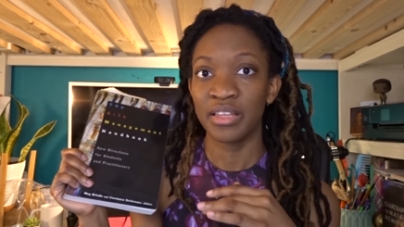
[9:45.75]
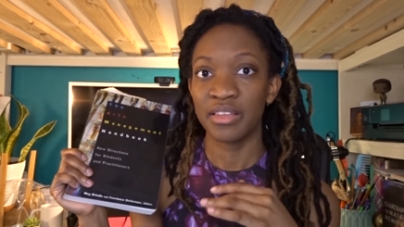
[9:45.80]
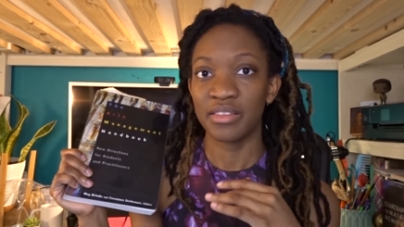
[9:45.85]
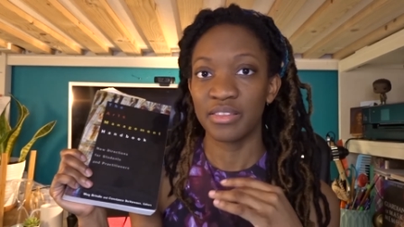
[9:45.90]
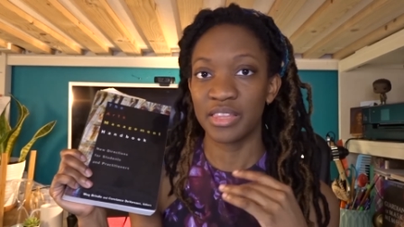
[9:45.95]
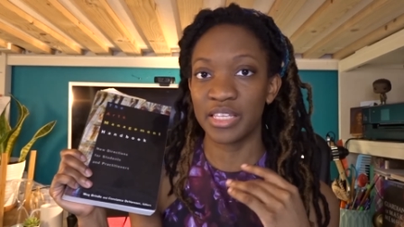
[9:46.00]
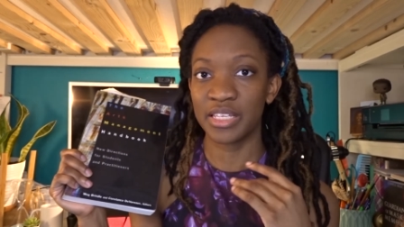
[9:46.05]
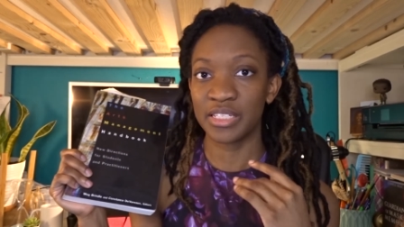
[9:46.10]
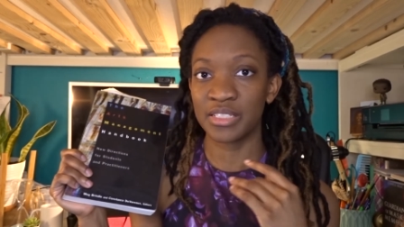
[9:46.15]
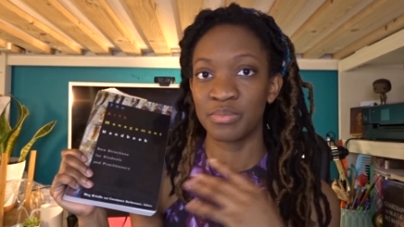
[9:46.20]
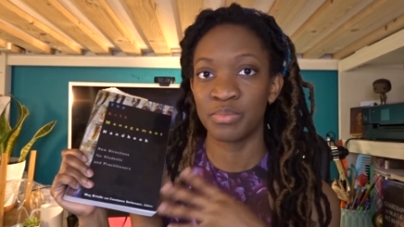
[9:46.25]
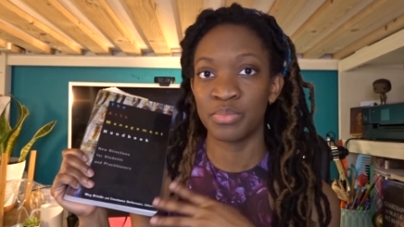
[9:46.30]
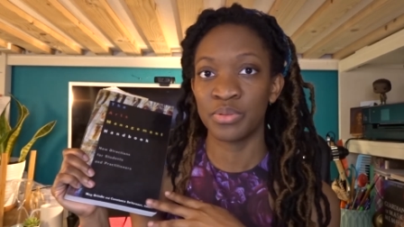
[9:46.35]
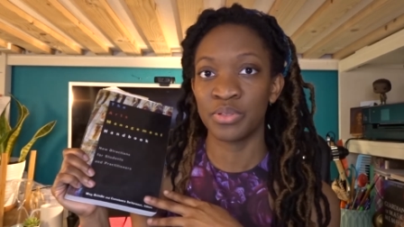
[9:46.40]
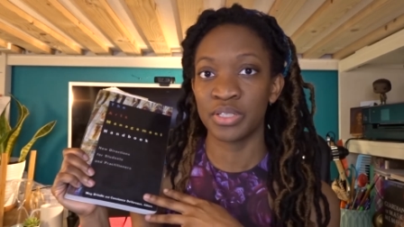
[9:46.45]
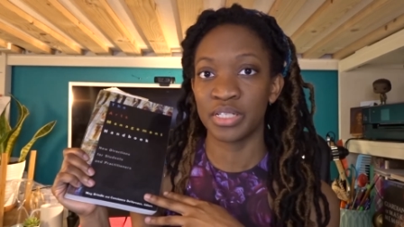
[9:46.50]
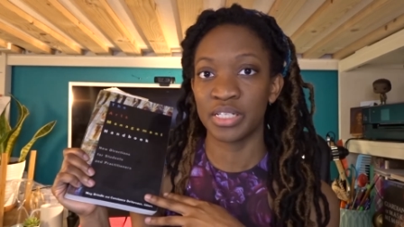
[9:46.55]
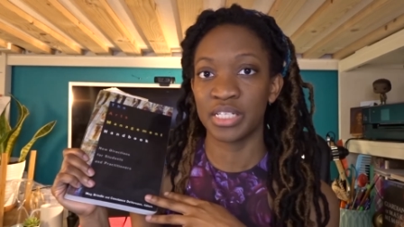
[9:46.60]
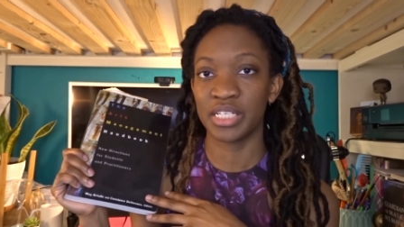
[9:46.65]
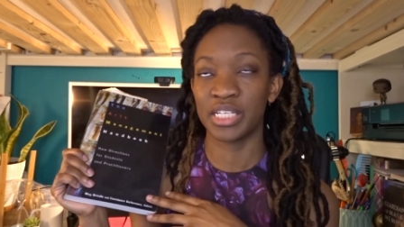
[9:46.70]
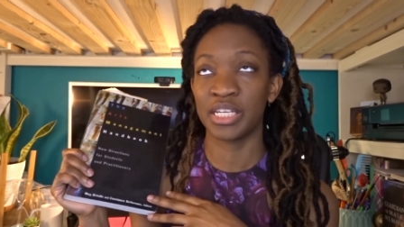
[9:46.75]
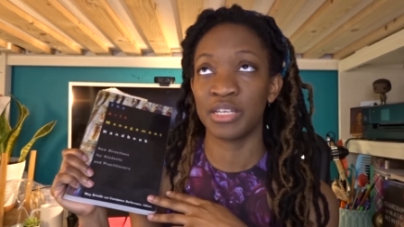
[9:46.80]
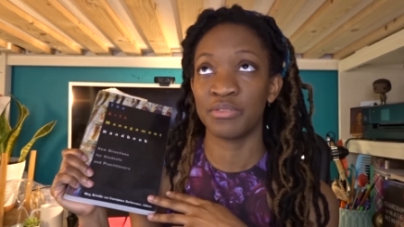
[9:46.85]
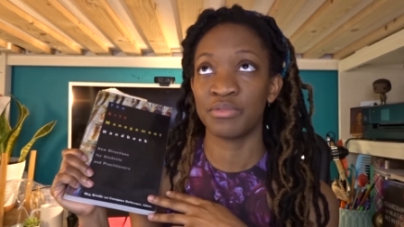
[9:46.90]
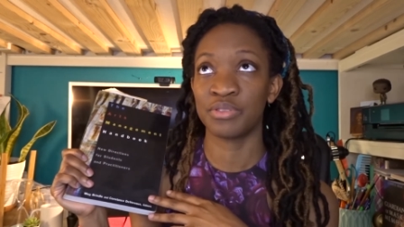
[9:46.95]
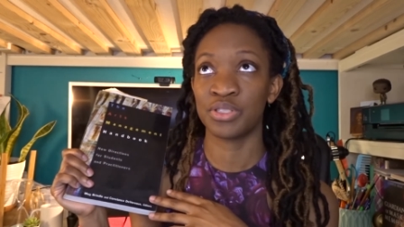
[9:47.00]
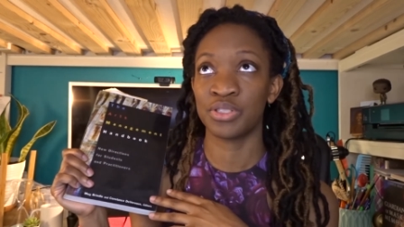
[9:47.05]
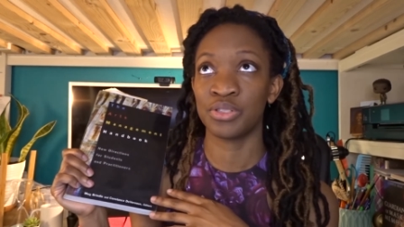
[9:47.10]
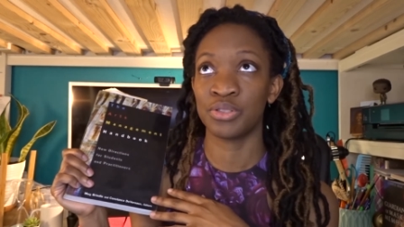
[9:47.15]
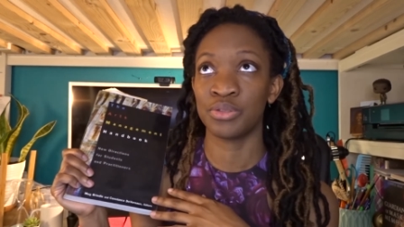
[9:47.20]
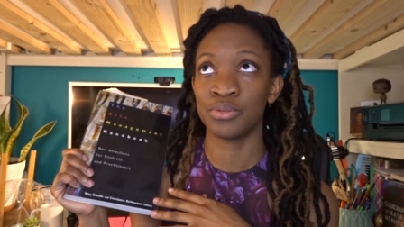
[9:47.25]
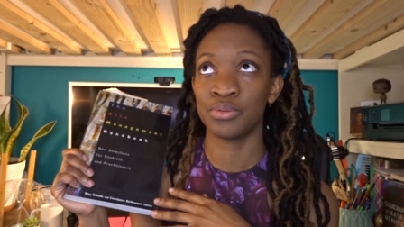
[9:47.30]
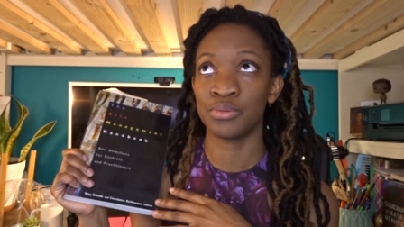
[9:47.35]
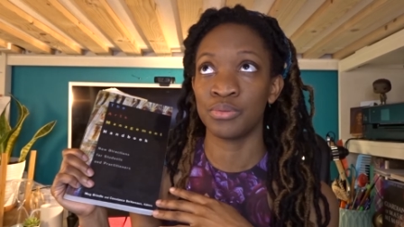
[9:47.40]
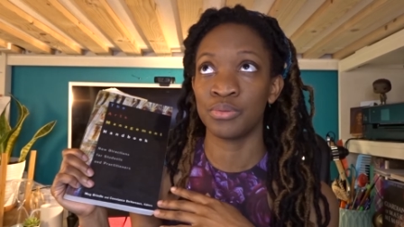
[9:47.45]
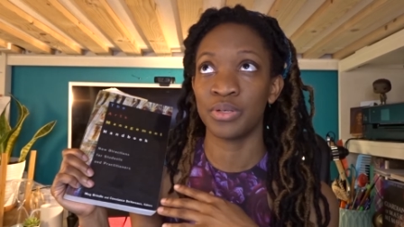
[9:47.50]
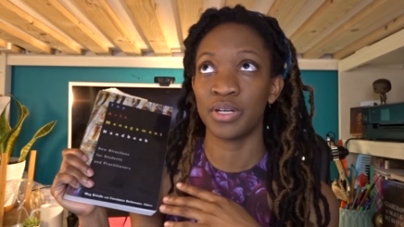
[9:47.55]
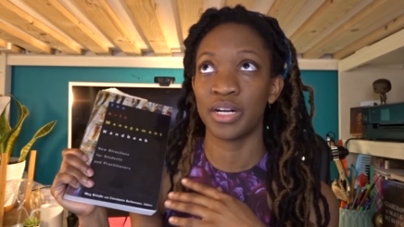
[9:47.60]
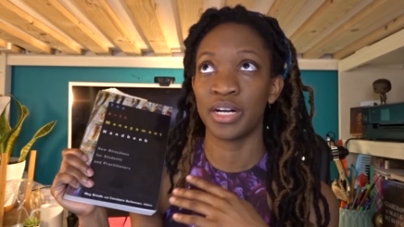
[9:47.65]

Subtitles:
This book gives you